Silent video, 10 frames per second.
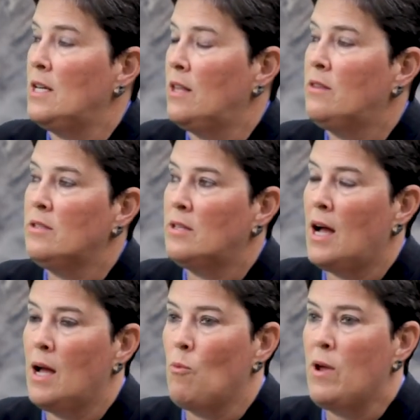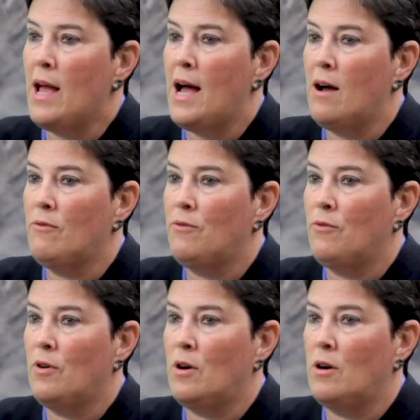And at this time, we have
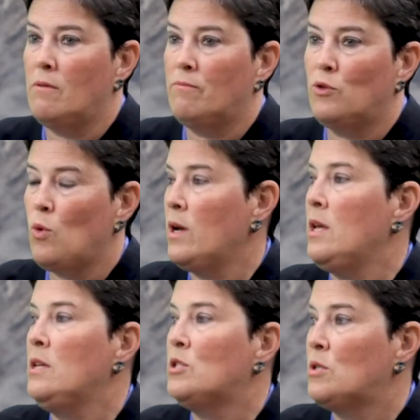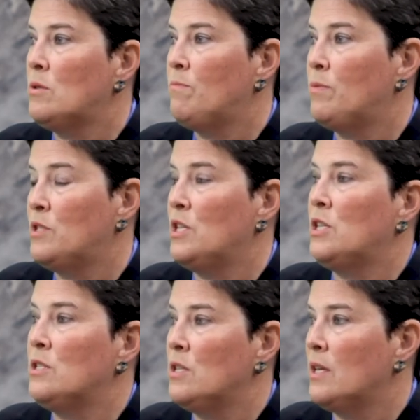20
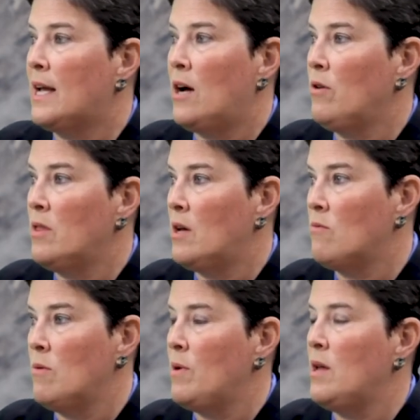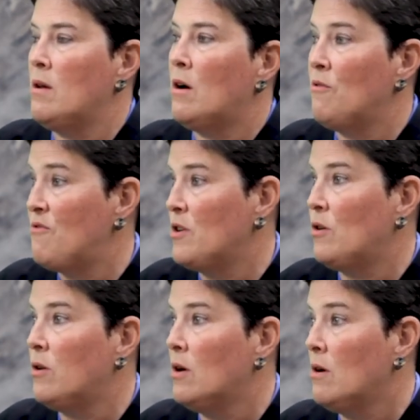positions in the county that remain
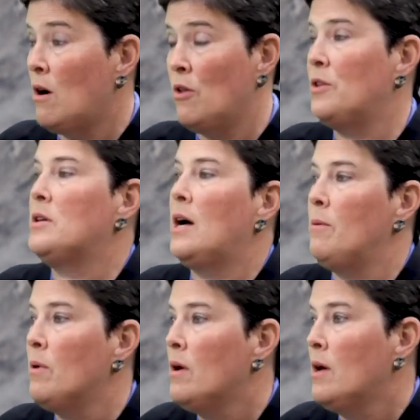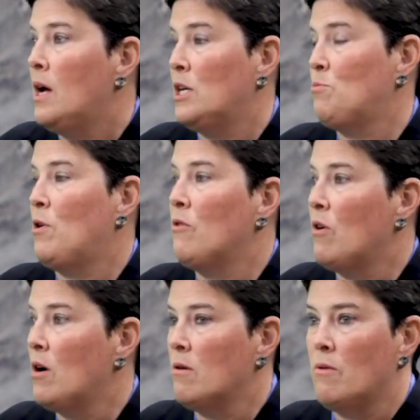unfilled all the time as part of
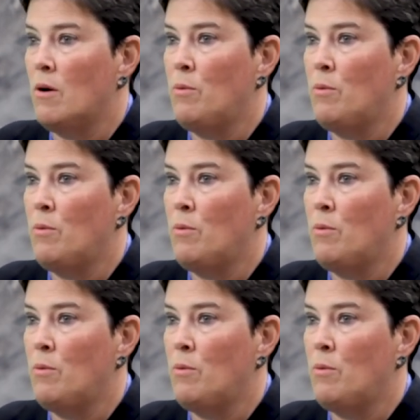our